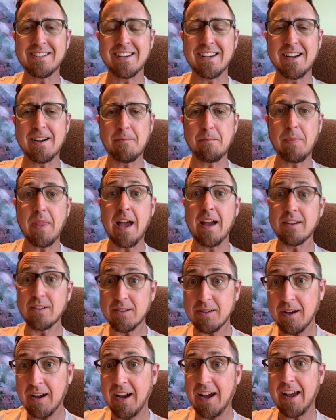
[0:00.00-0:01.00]
I
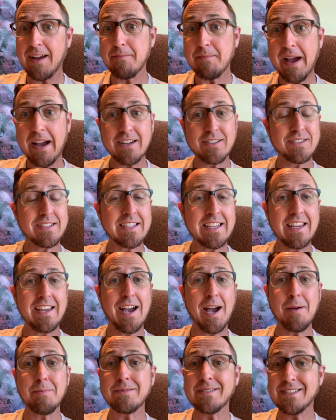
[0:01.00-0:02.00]
am actually
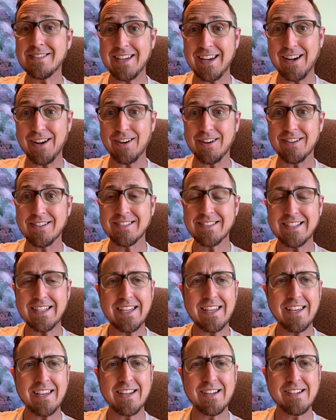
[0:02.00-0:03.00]
upstairs
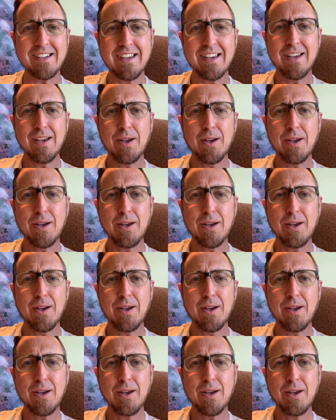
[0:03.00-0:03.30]
in